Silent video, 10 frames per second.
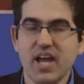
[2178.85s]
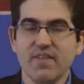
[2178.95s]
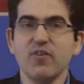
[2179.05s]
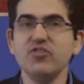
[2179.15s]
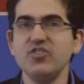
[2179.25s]

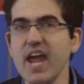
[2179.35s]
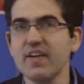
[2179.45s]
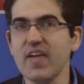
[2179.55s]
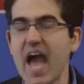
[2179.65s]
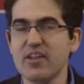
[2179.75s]
If you're
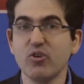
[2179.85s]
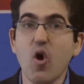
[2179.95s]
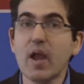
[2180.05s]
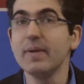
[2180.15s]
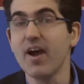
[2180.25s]
saying that, you're
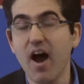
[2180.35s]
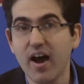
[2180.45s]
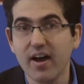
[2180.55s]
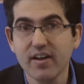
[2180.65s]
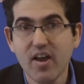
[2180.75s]
going
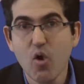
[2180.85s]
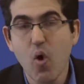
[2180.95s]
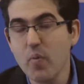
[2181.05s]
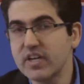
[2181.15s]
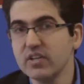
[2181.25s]
beyond
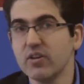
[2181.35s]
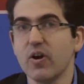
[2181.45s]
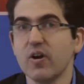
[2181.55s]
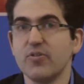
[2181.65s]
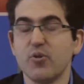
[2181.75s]
what we can
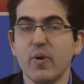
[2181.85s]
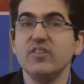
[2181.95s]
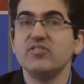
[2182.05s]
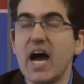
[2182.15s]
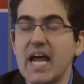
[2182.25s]
learn through a
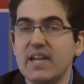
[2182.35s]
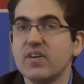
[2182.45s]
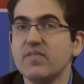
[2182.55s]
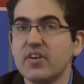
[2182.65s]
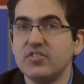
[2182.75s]

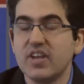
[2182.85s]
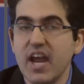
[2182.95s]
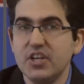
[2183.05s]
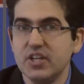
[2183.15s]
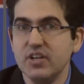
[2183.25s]
scientific
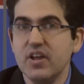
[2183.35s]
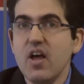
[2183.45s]
investigation.